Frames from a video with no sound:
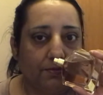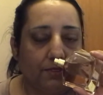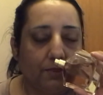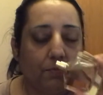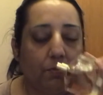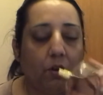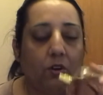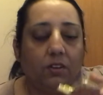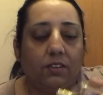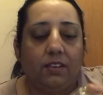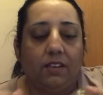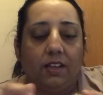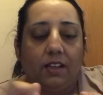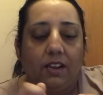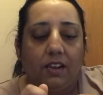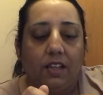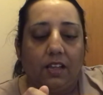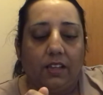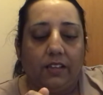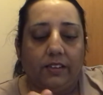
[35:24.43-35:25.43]
Mon
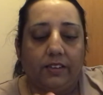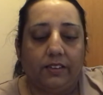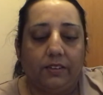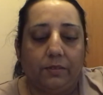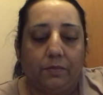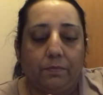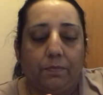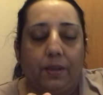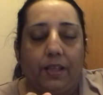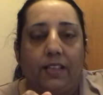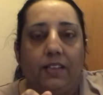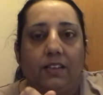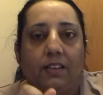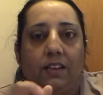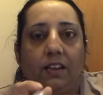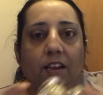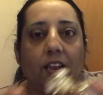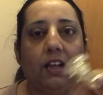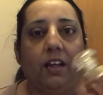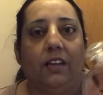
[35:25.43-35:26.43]
Guerlain by
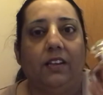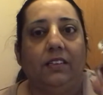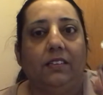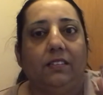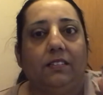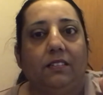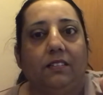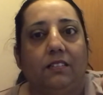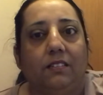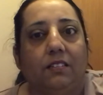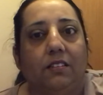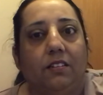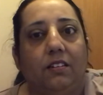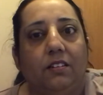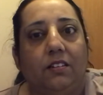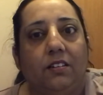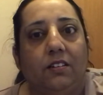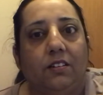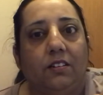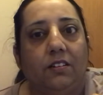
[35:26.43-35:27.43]
Guerlain.
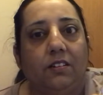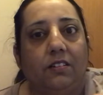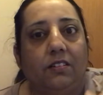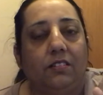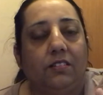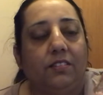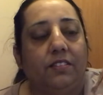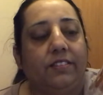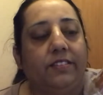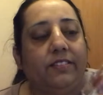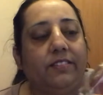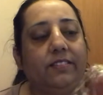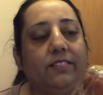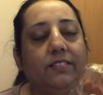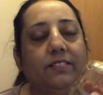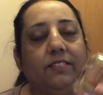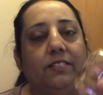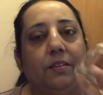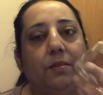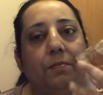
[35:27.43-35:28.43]
Oh, this
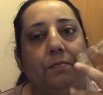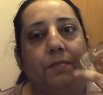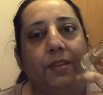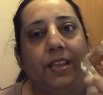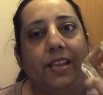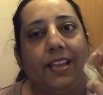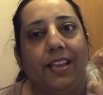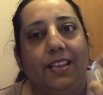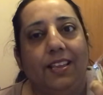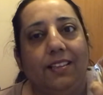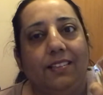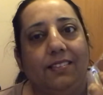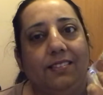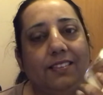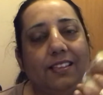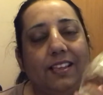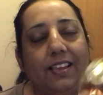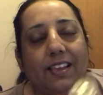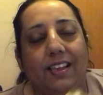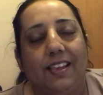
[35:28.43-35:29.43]
is
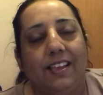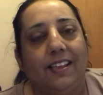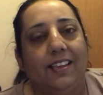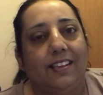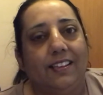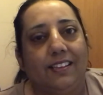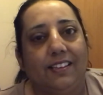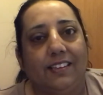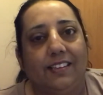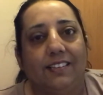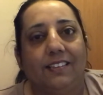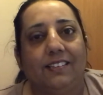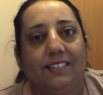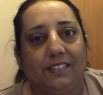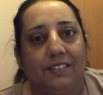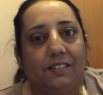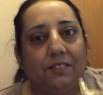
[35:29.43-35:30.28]
amazing.